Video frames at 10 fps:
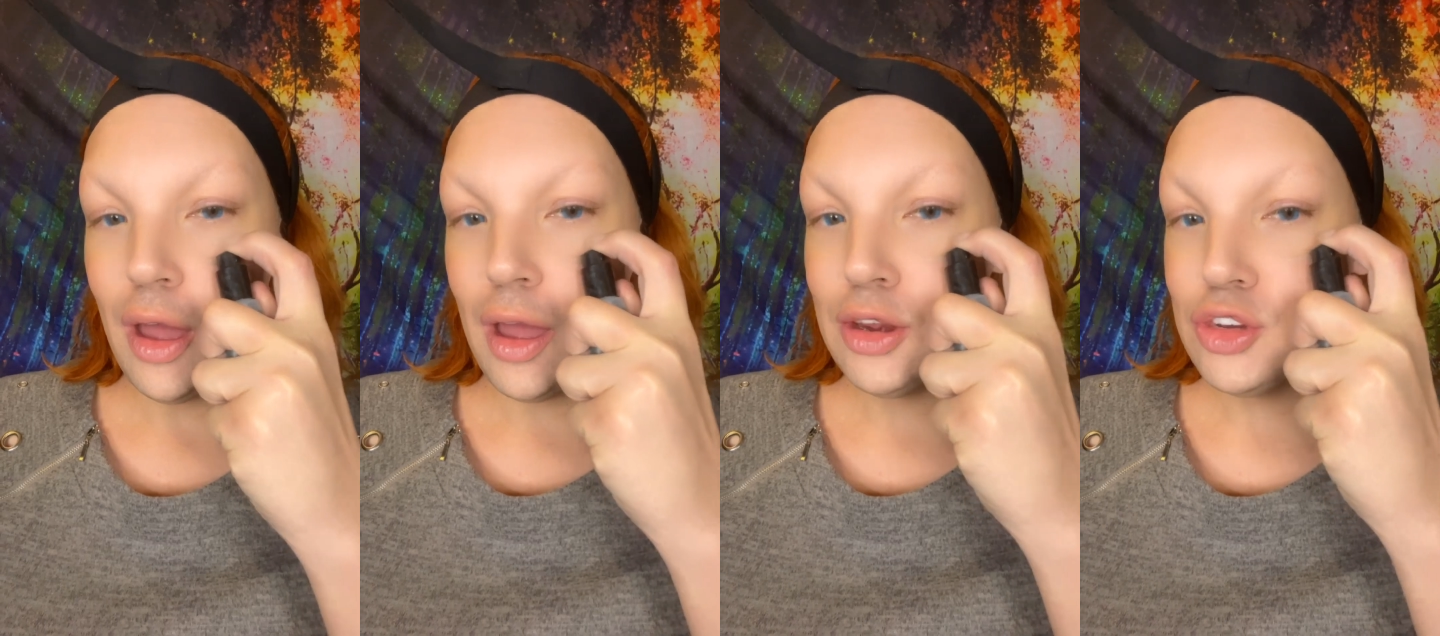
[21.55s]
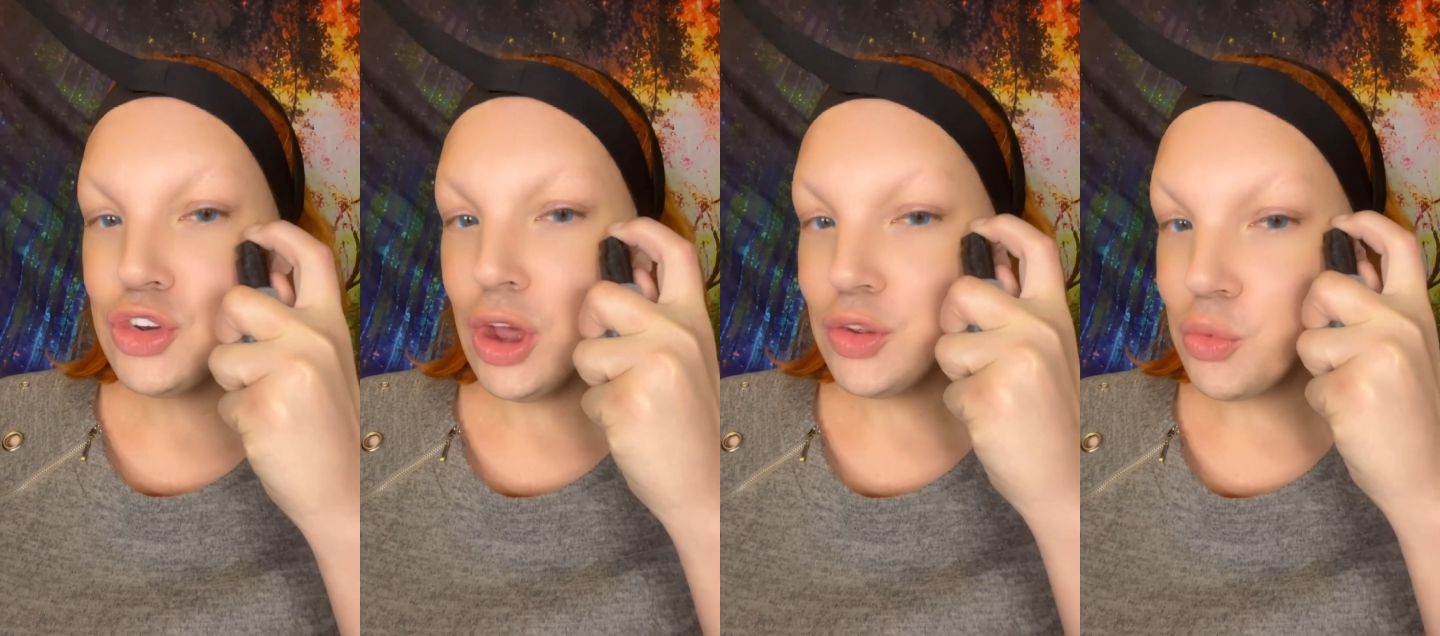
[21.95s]
and
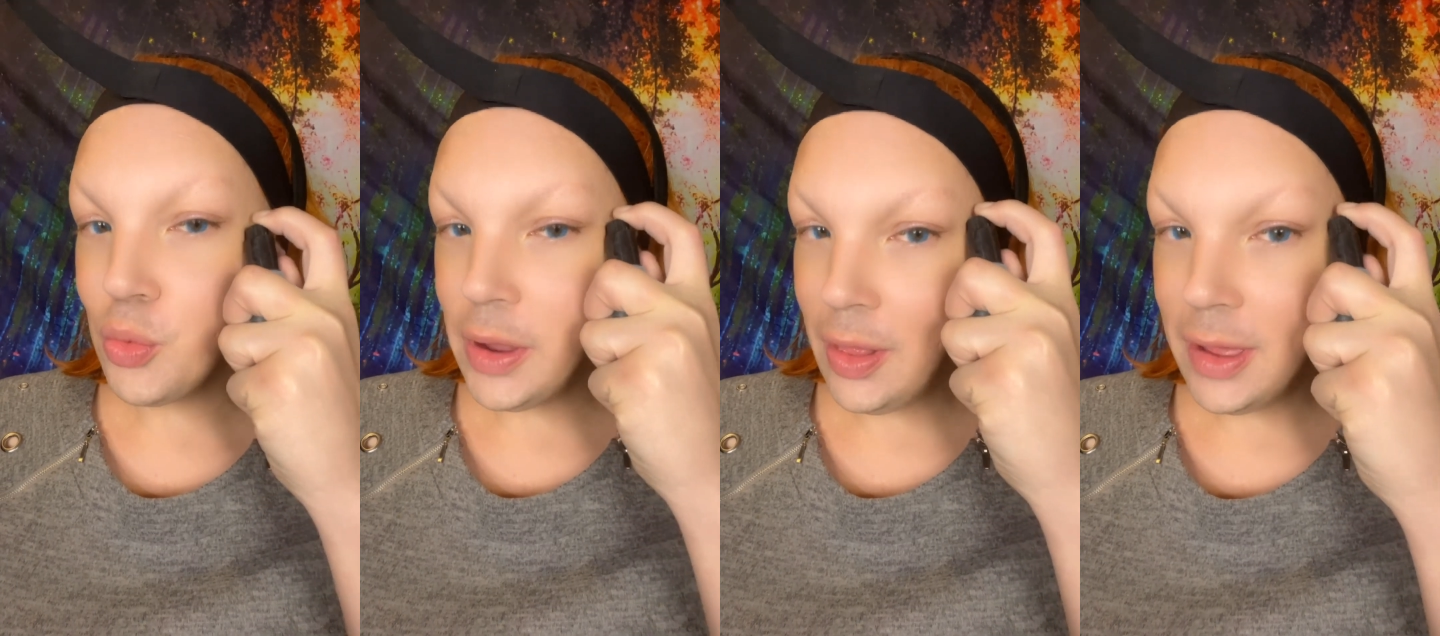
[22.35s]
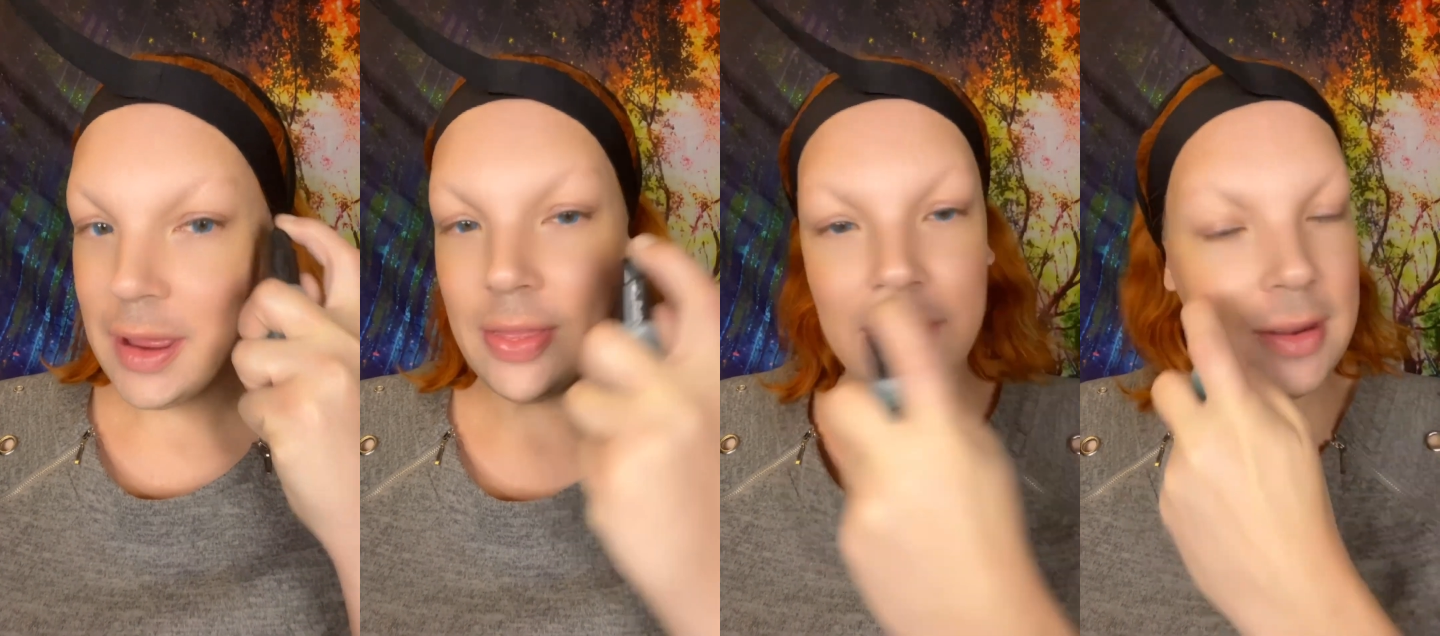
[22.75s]
just really
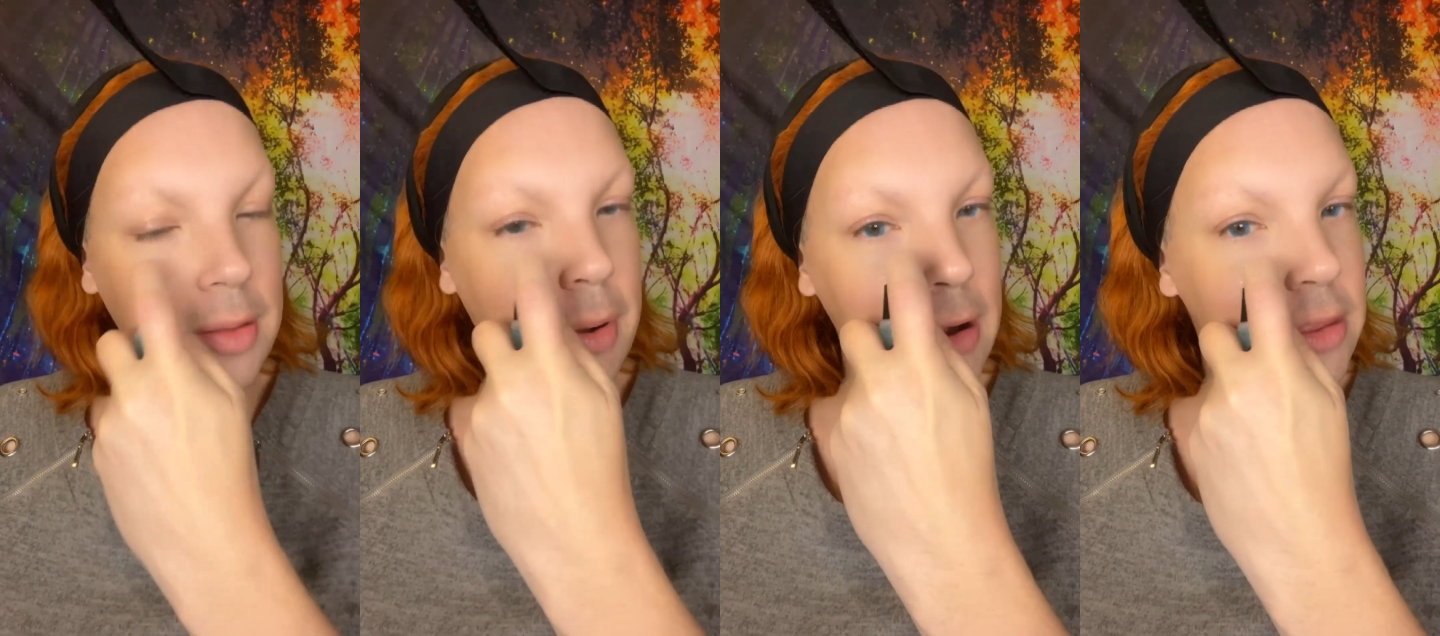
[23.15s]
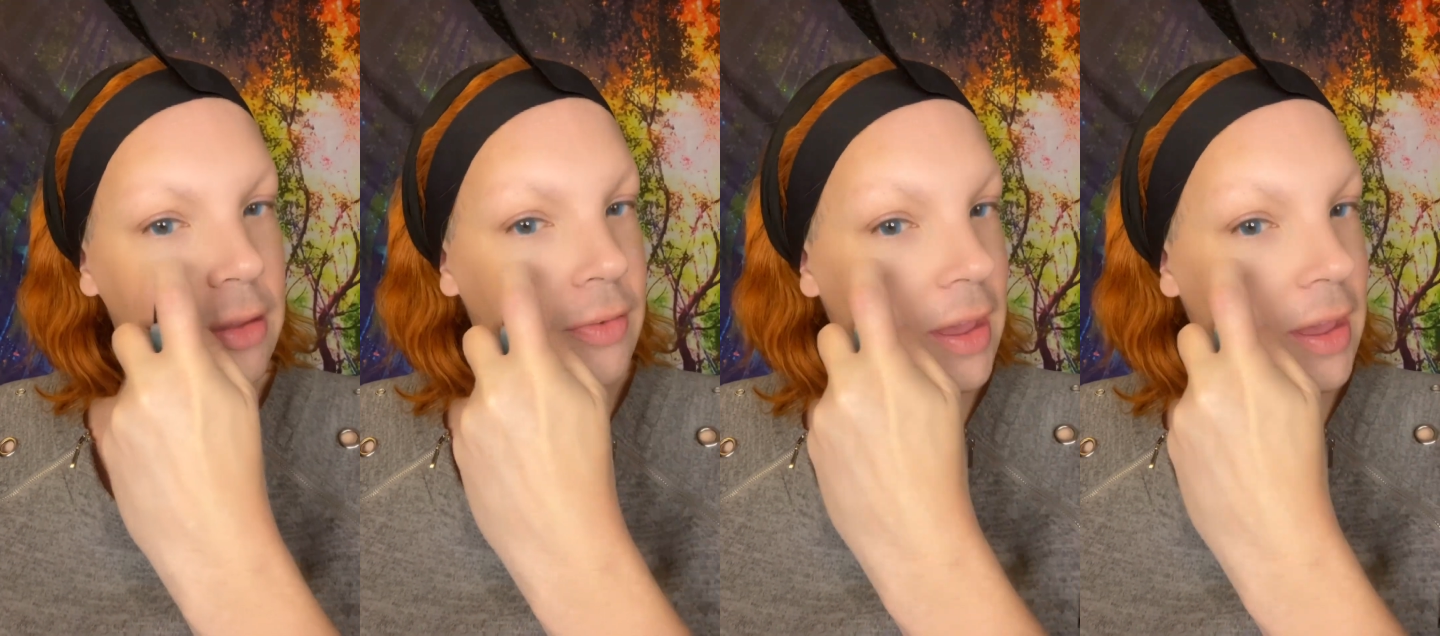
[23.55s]
get this on the parts of the